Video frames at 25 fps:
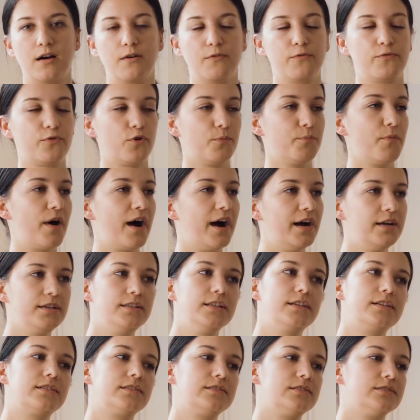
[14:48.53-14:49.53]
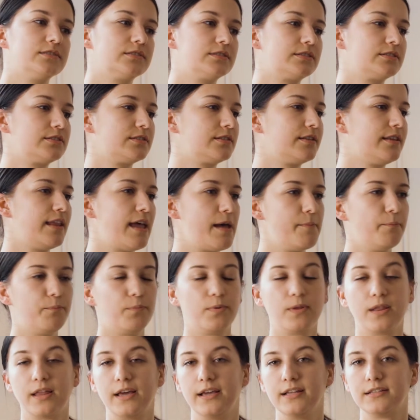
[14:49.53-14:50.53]
from articles,
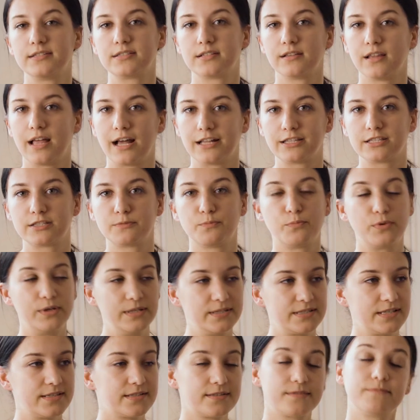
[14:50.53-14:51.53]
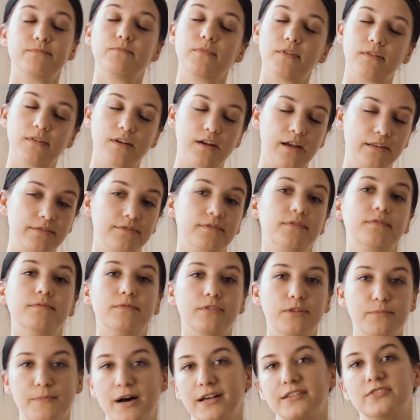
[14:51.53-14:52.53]
templates, LUTs, presets, and
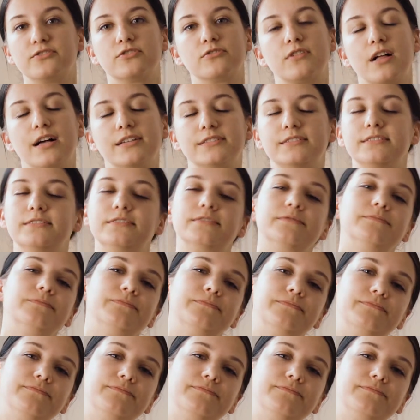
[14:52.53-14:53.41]
the masterclasses.